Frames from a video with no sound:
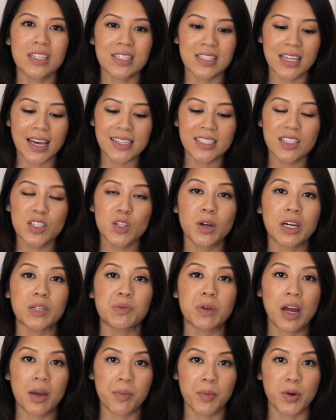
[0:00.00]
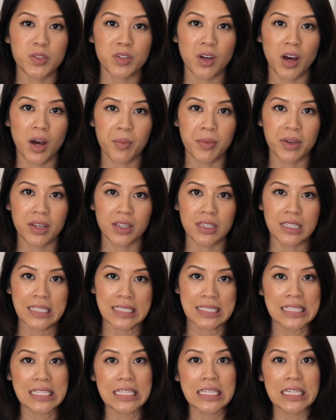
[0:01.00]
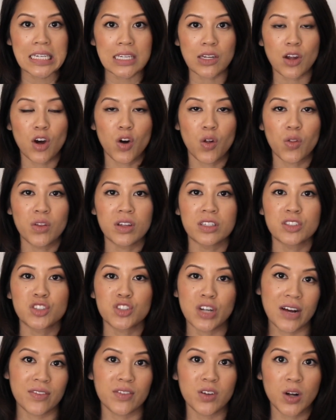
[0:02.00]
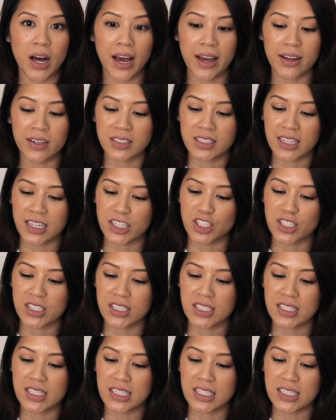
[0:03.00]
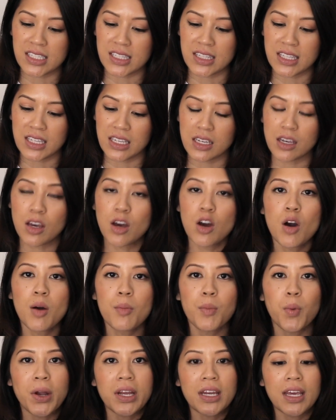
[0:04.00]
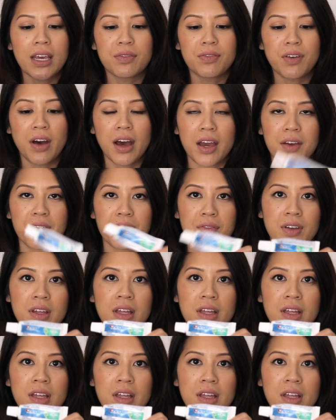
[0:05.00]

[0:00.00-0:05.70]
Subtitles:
the size that you guys probably most commonly see in all the travel aisle sections is the 0.85.